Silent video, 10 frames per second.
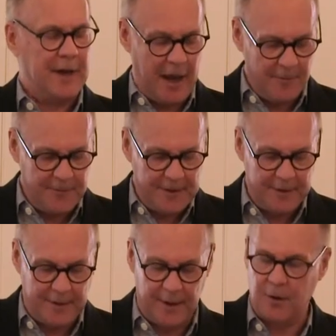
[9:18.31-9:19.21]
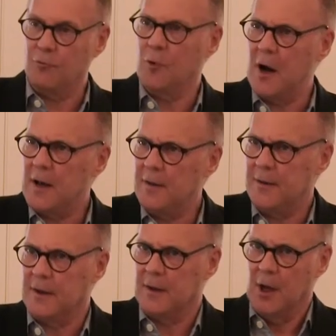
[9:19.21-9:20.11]
heavy there,
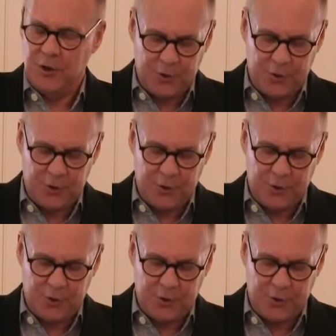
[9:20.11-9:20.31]
writhing,